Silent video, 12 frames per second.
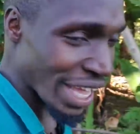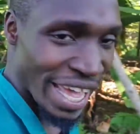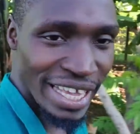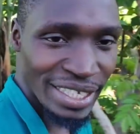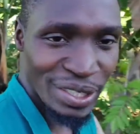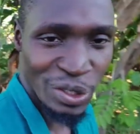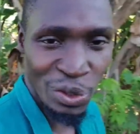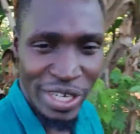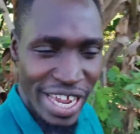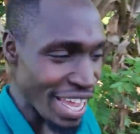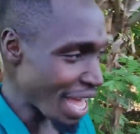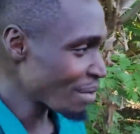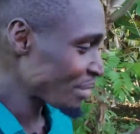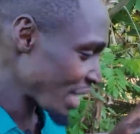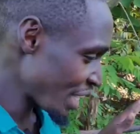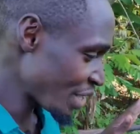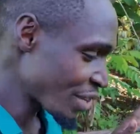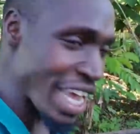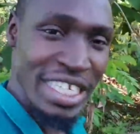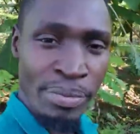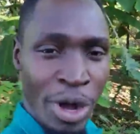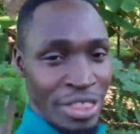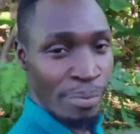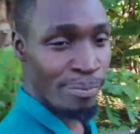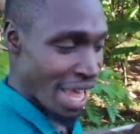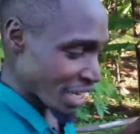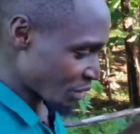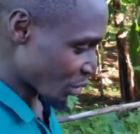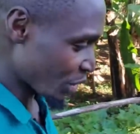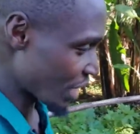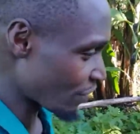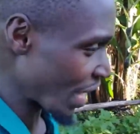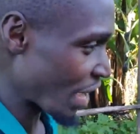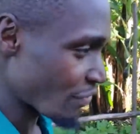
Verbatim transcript: guys, today I'm telling you guys about the black soldier fly